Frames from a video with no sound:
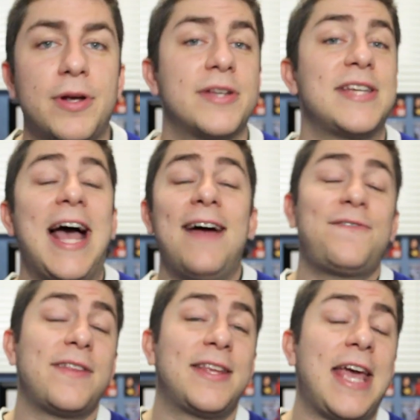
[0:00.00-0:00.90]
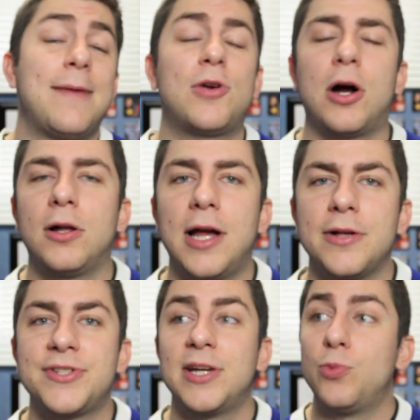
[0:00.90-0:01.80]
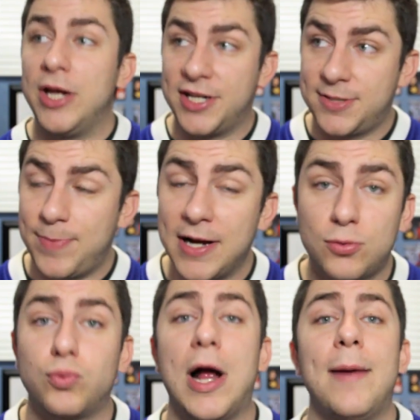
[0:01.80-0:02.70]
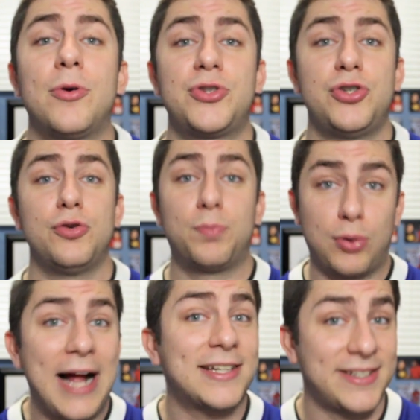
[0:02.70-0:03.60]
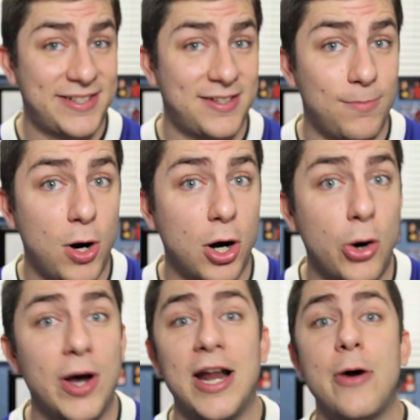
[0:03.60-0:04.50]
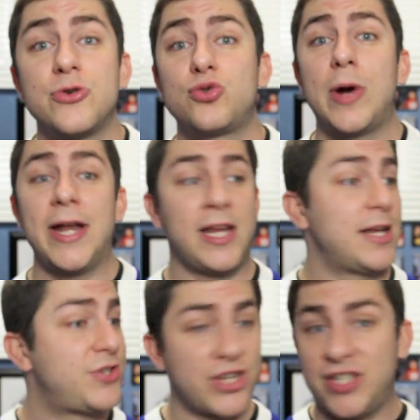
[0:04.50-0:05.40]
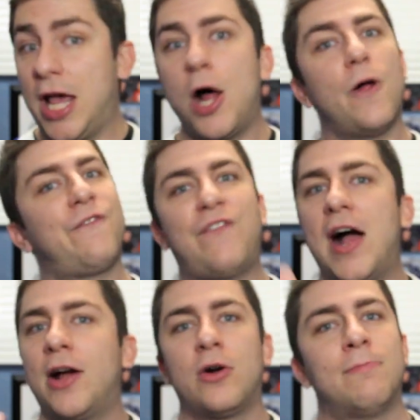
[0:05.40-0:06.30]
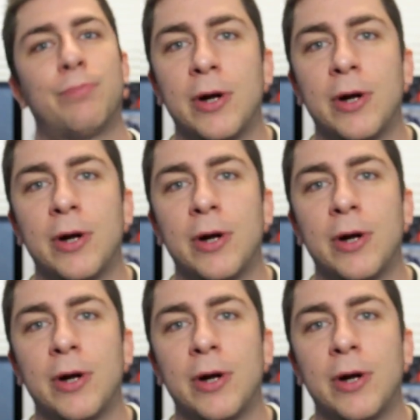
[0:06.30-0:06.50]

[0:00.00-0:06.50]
because after the game Carlyle said we expect Reimer to practice tomorrow and I was ready to just hellfire and